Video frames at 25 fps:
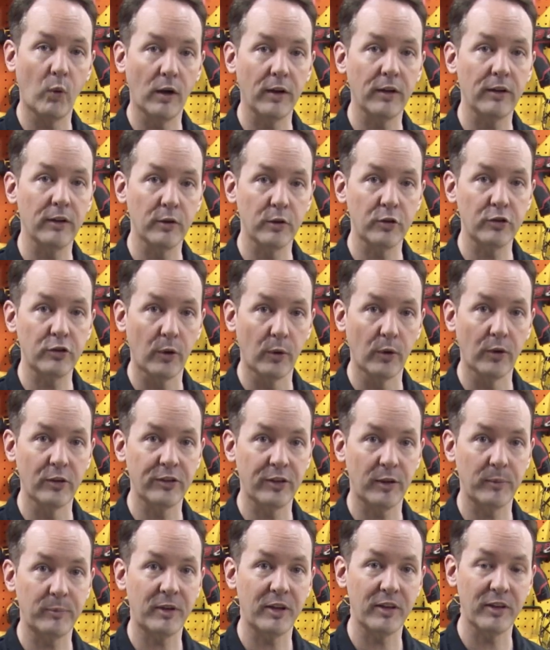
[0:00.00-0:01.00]
one of those
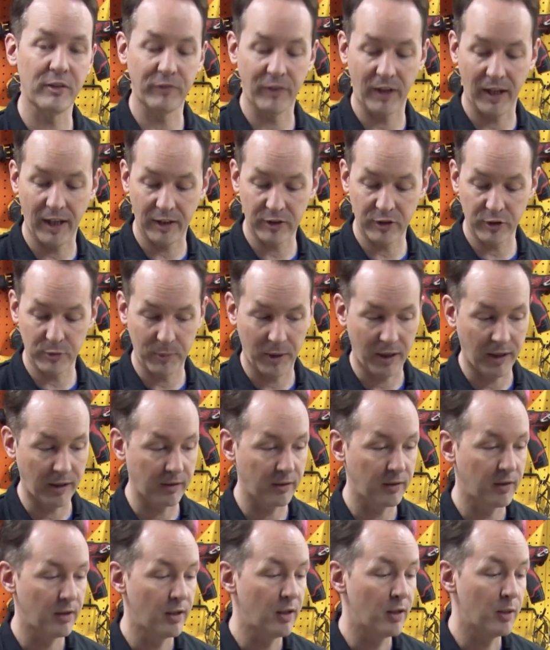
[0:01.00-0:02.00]
holes up to the flat spot.
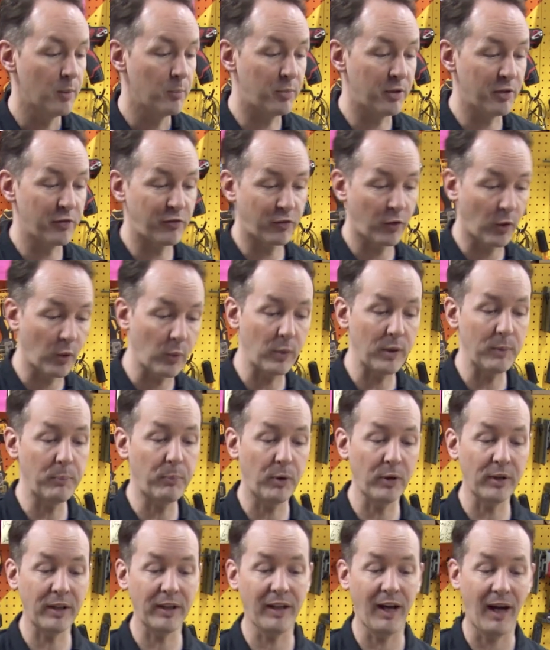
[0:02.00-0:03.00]
Before we
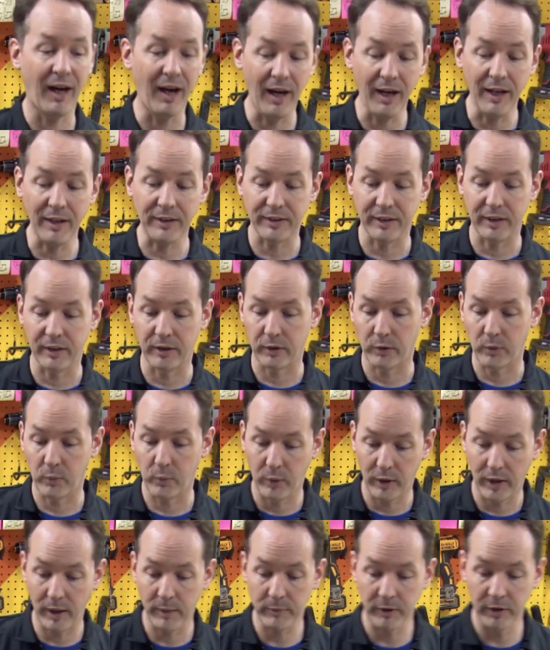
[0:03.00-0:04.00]
put it on there,
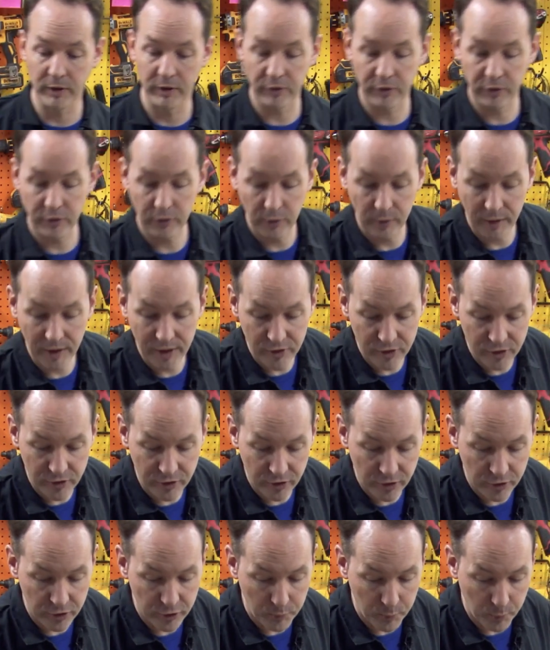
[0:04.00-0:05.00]
what I'm going to do is
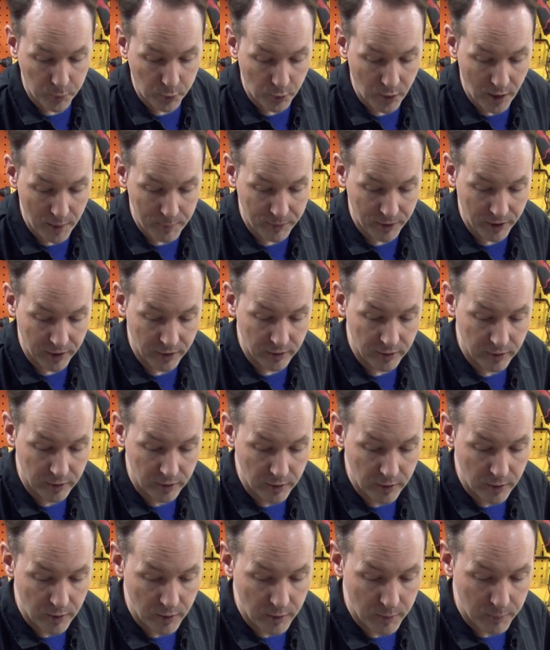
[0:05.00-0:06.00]
just prep it
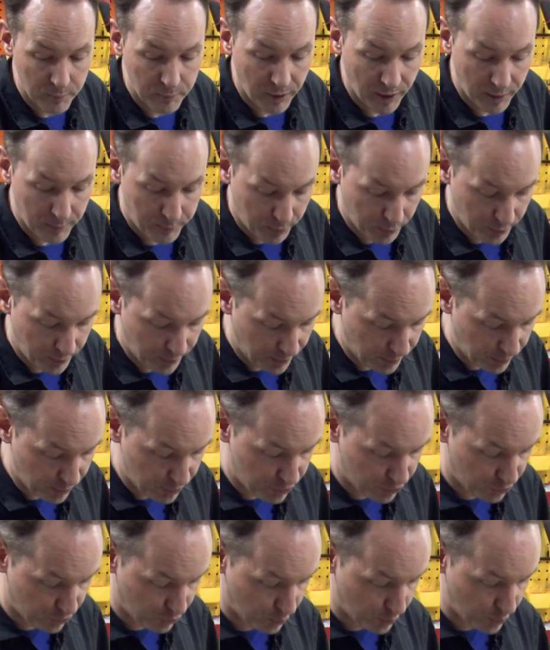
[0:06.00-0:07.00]
by putting the
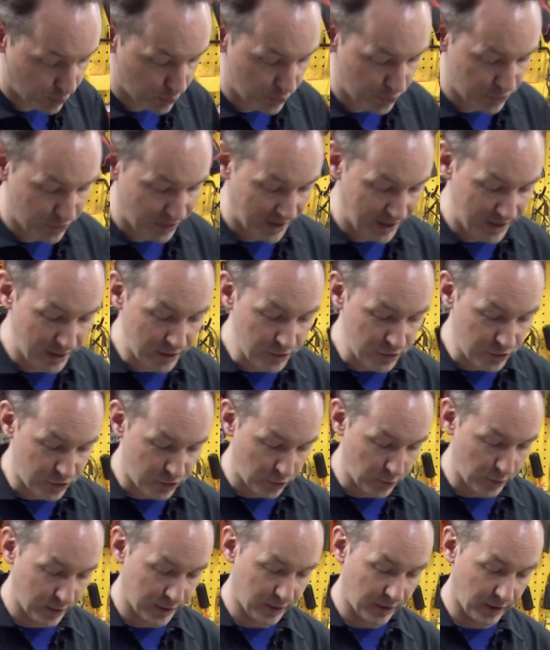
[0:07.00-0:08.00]
screws
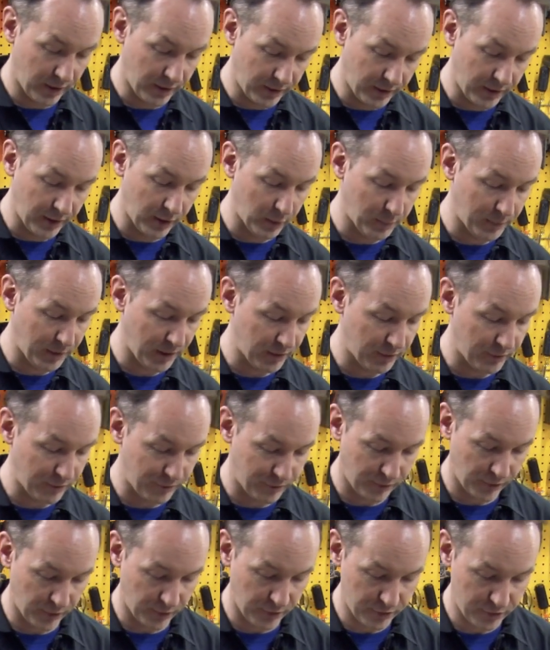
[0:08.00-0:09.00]
into it a little bit
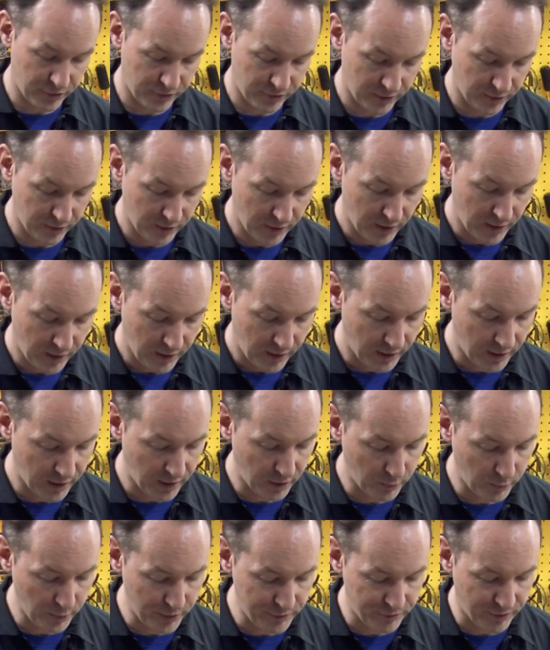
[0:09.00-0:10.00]
first.
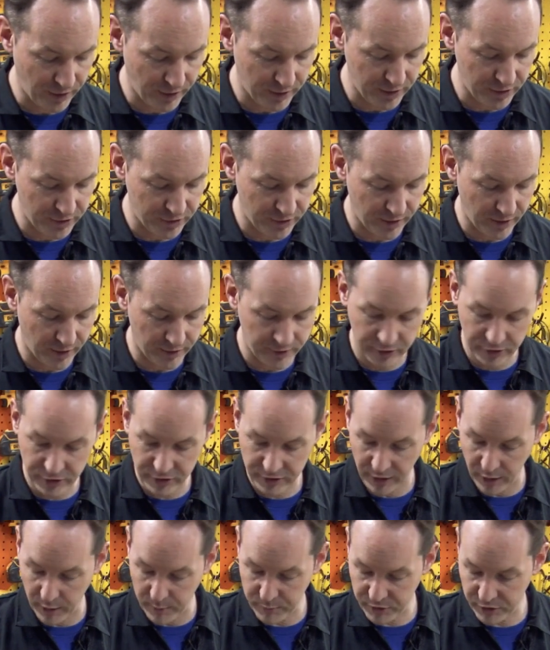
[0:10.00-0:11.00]
And we've done this in other
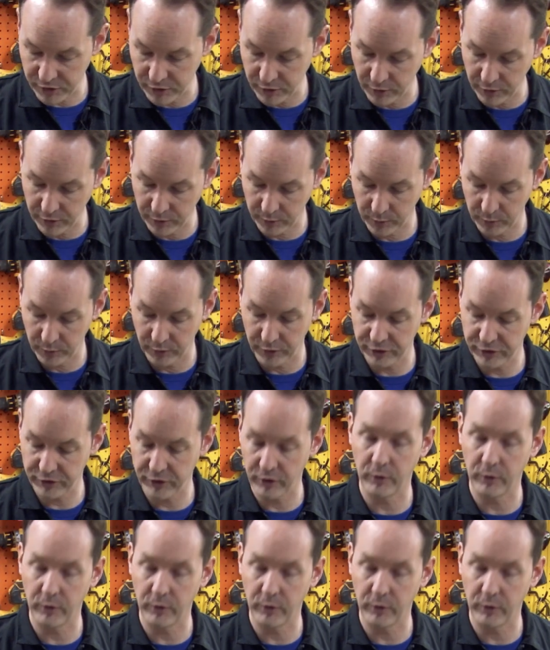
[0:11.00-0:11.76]
steps. You know the rules.